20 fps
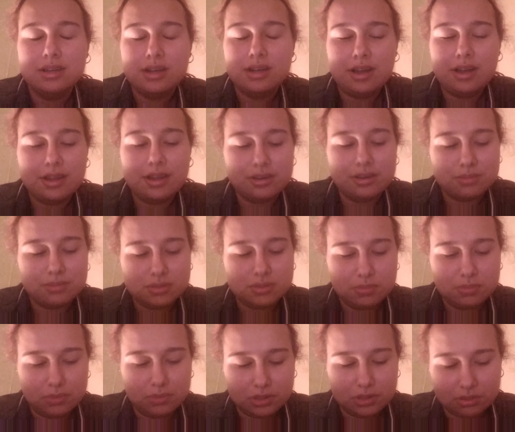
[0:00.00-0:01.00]
I end up
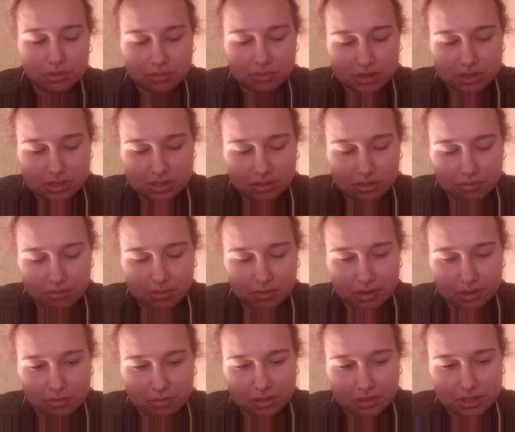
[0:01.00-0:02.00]
spoiling myself by
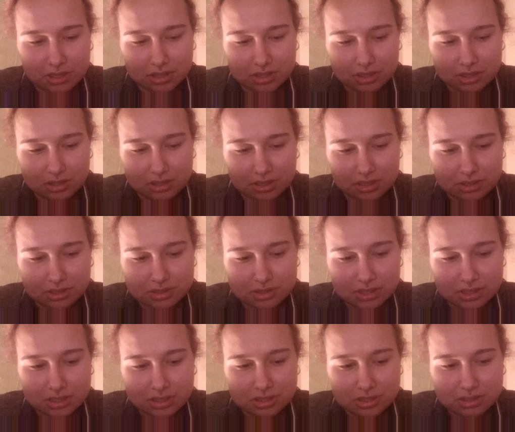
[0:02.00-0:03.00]
reading the last
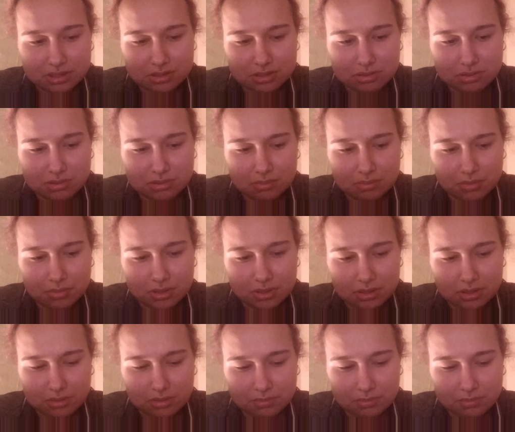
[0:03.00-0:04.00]
sentence or something.